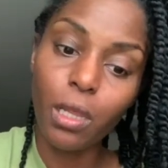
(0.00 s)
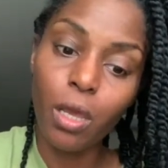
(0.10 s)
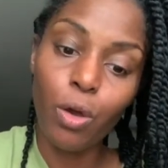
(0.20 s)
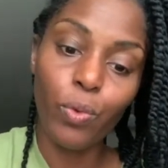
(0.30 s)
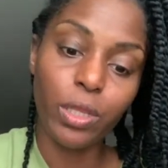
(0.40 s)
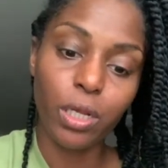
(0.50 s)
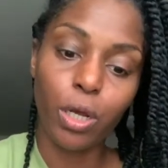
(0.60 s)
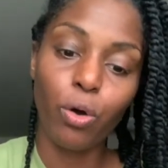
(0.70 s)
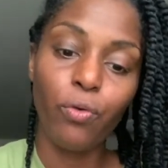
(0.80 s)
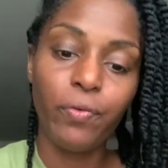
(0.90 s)
With the
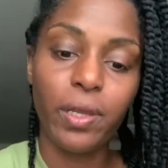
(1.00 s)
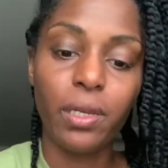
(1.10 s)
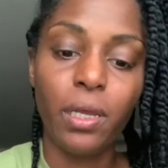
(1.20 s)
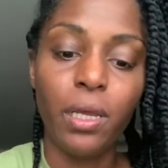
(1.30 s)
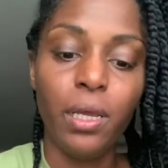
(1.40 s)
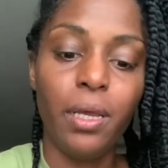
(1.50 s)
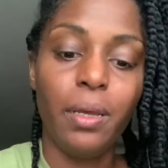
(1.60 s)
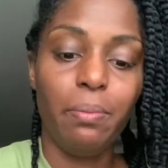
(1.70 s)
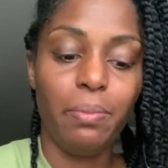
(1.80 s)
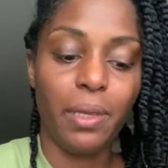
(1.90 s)
COVID
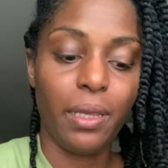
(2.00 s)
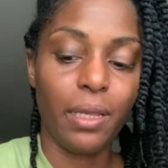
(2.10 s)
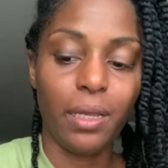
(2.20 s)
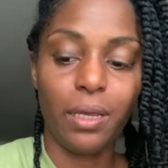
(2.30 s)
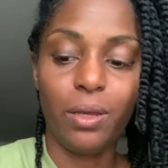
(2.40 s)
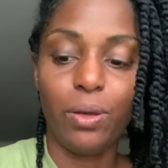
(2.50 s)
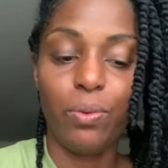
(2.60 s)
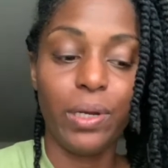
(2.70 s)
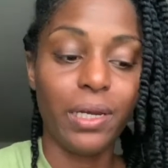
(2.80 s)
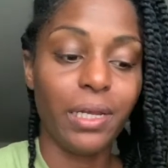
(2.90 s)
being
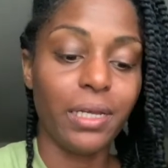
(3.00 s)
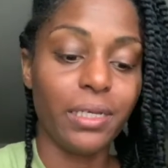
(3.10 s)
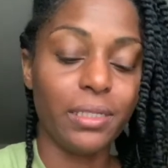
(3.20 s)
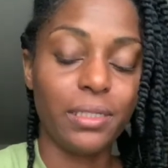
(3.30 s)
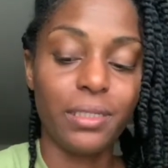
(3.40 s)
what it is,